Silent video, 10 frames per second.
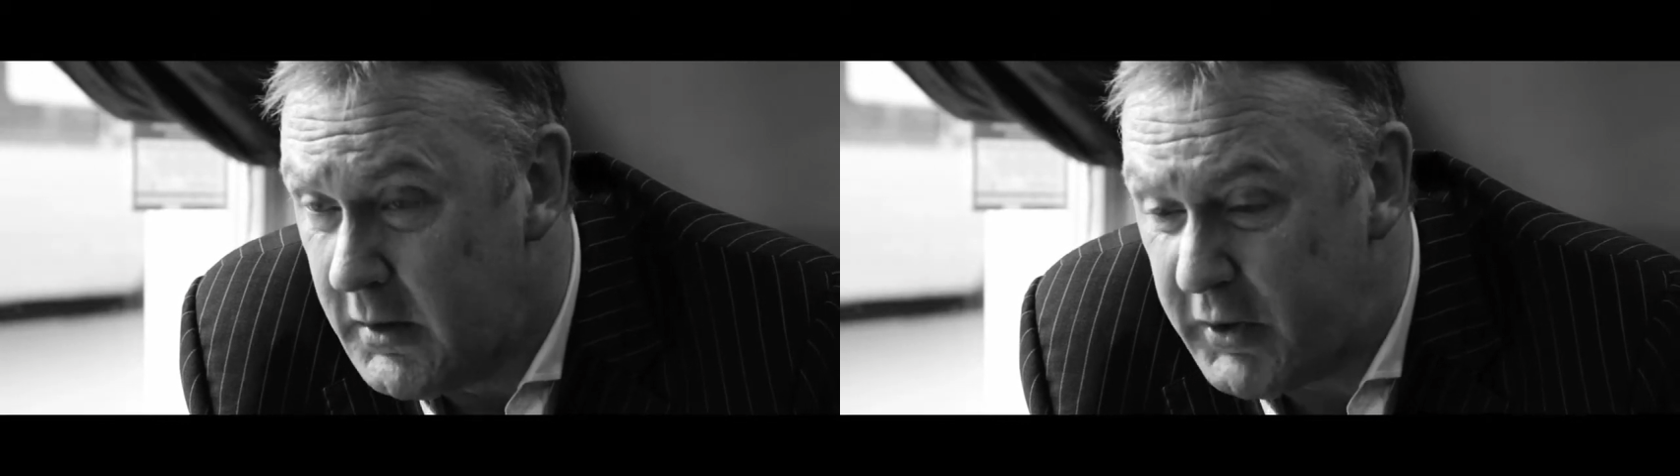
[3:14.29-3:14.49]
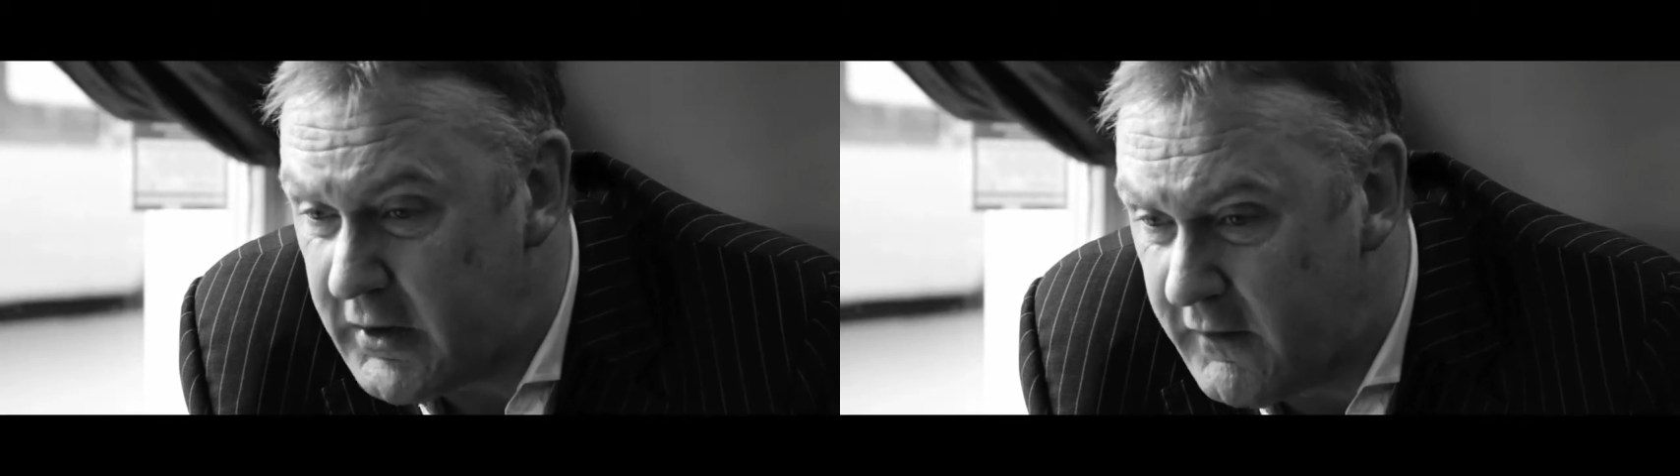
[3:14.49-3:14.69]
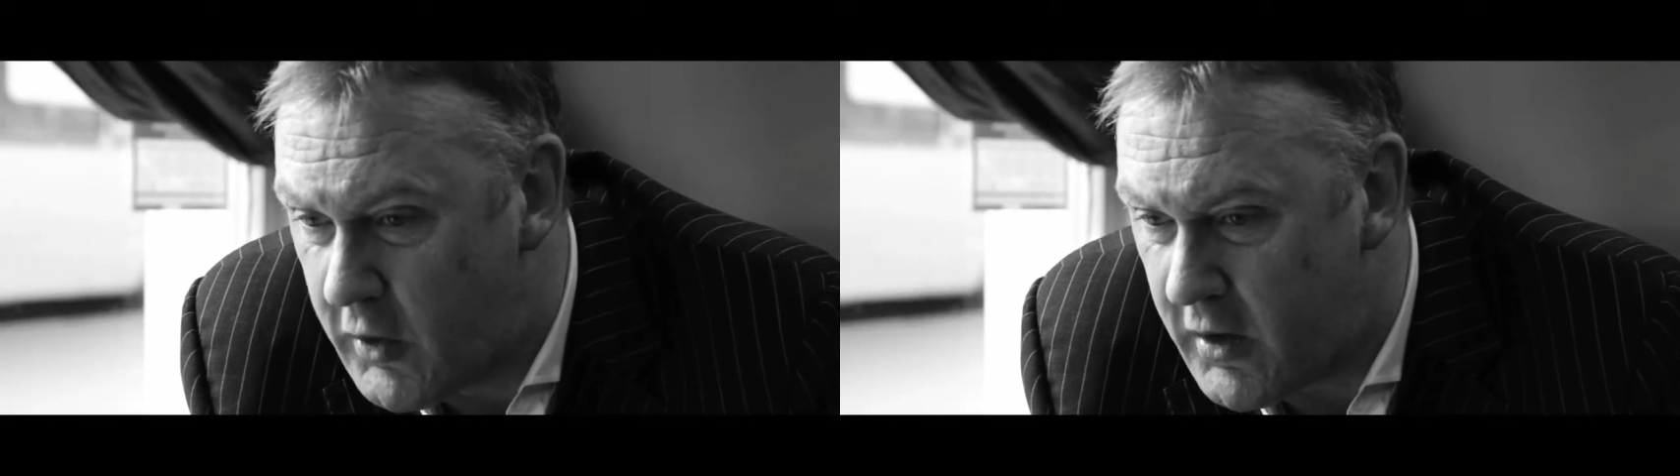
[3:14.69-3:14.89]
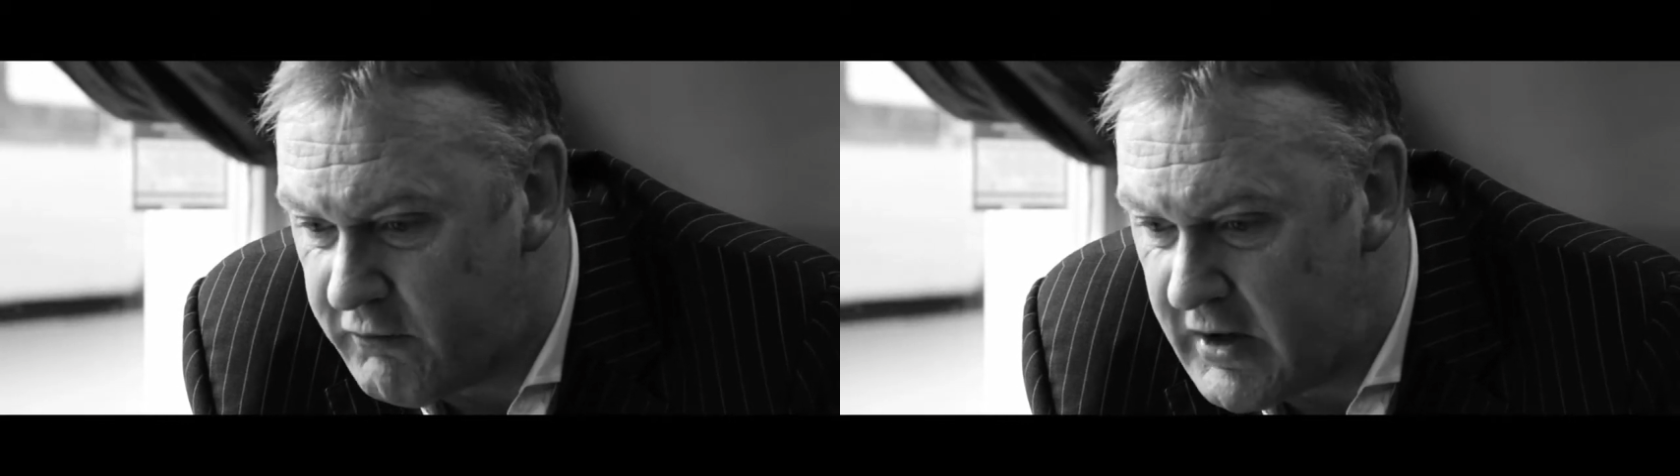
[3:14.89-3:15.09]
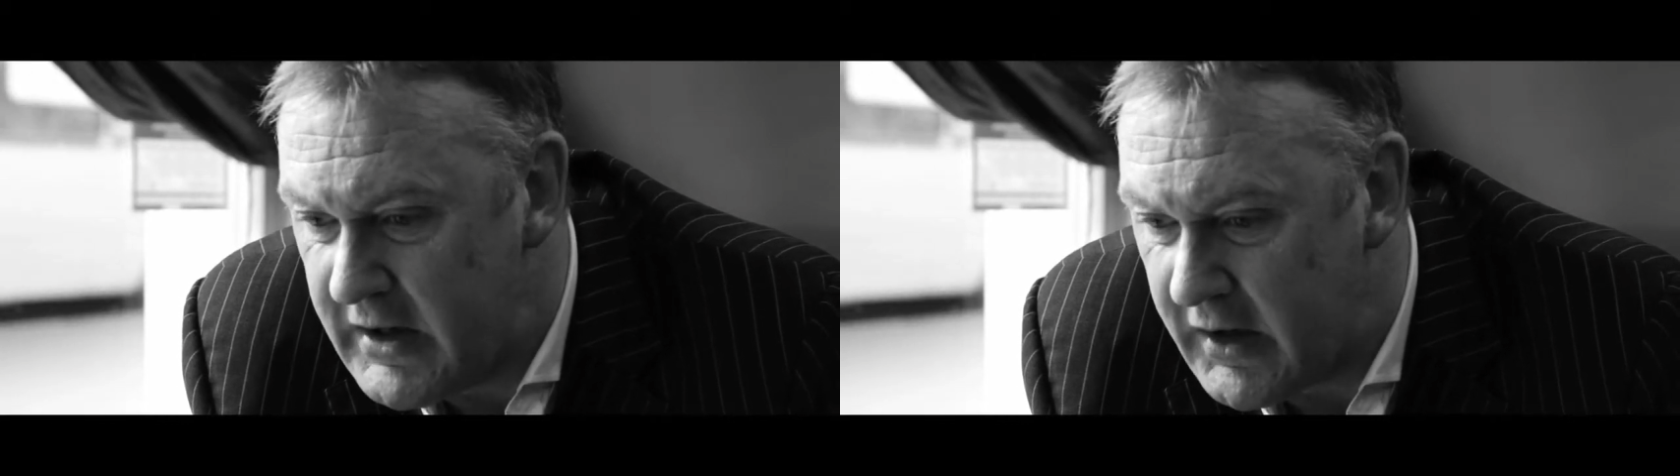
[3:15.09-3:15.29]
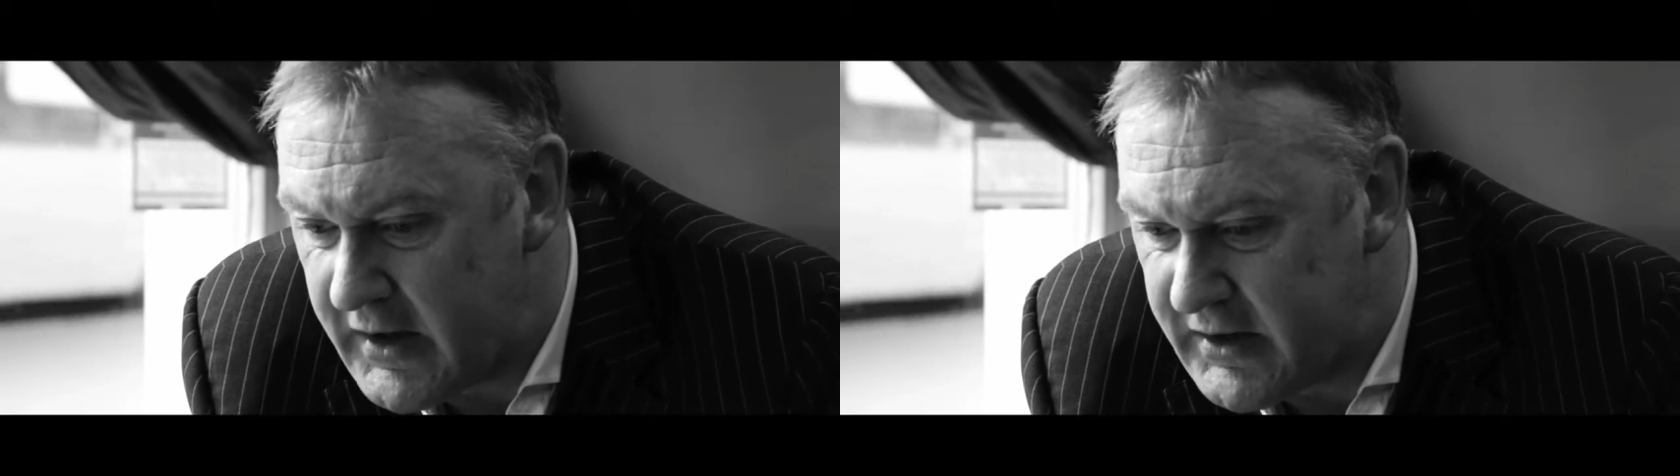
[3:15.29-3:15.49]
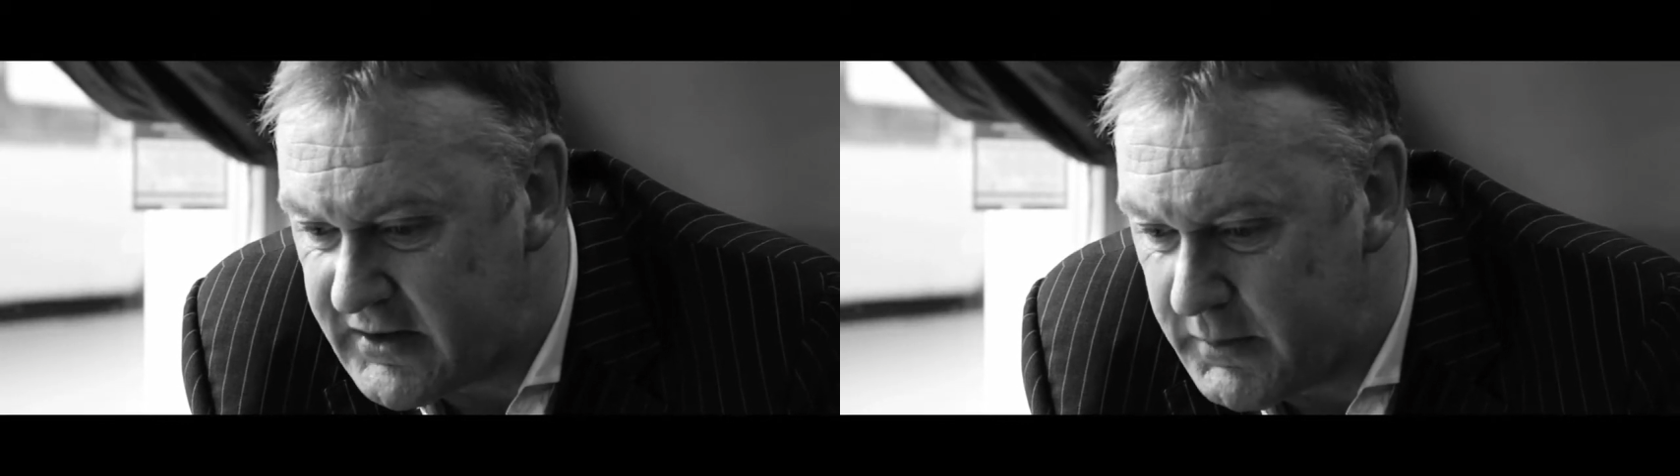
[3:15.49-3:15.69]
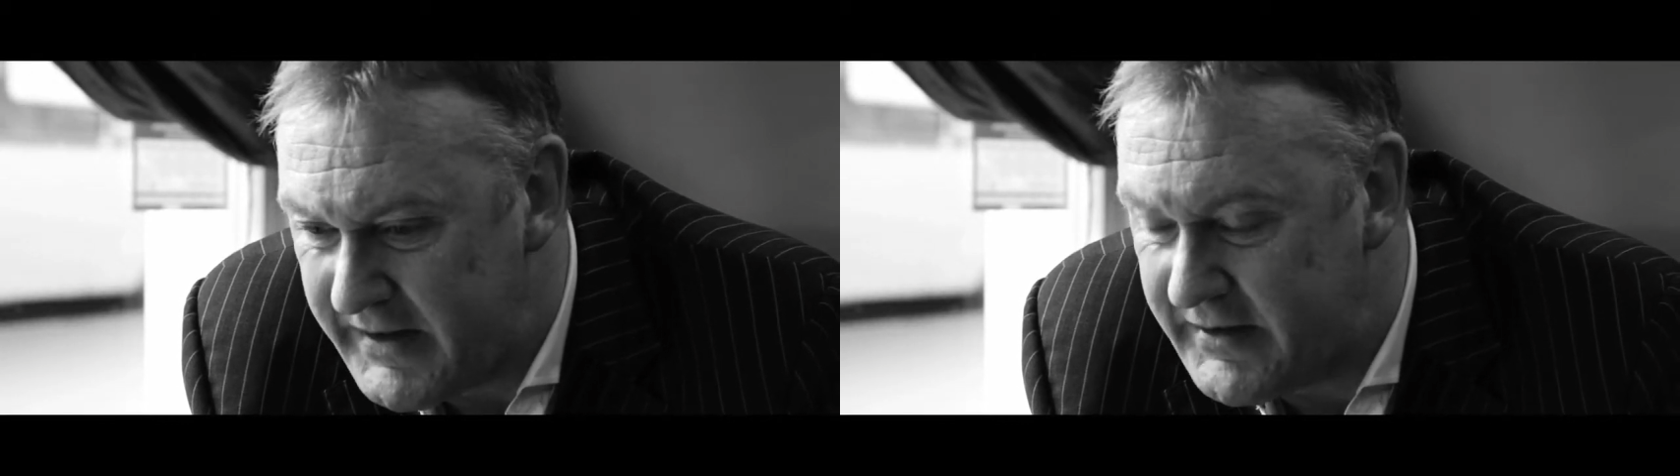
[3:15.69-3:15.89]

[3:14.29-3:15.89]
But you've got to realise that to be